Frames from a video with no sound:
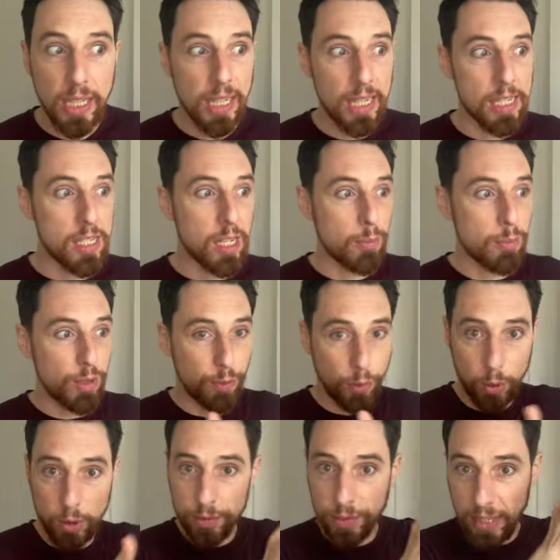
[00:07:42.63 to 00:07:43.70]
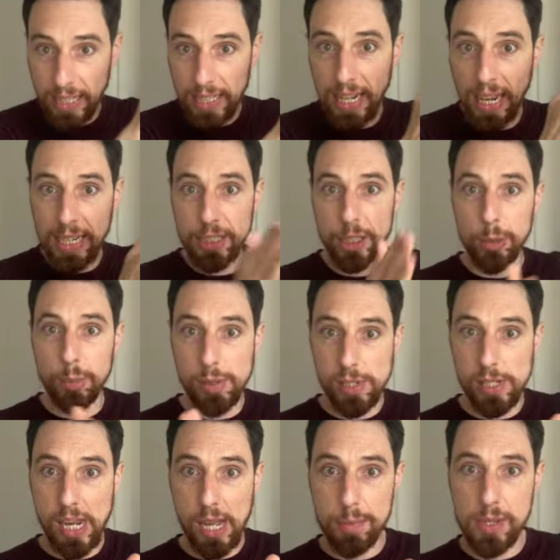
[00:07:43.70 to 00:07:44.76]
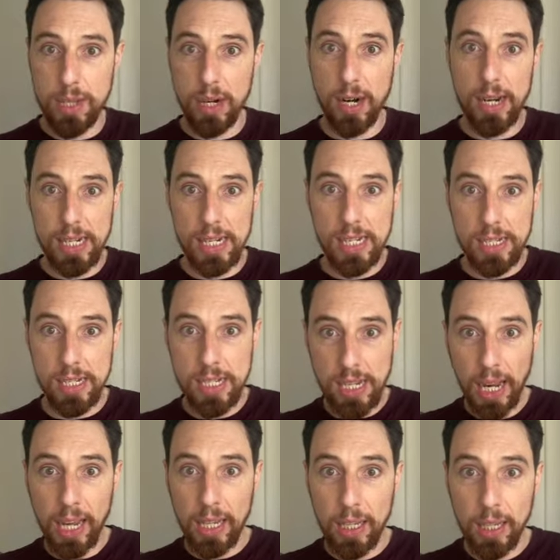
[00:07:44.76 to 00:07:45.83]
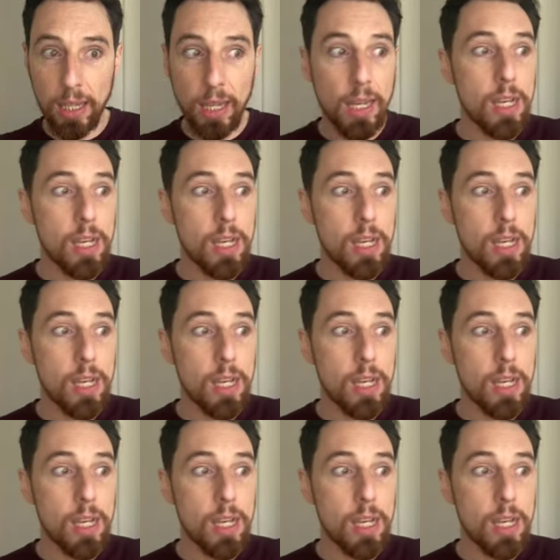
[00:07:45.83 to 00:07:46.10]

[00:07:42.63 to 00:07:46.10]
in terms of all of the little actionable steps that I need to take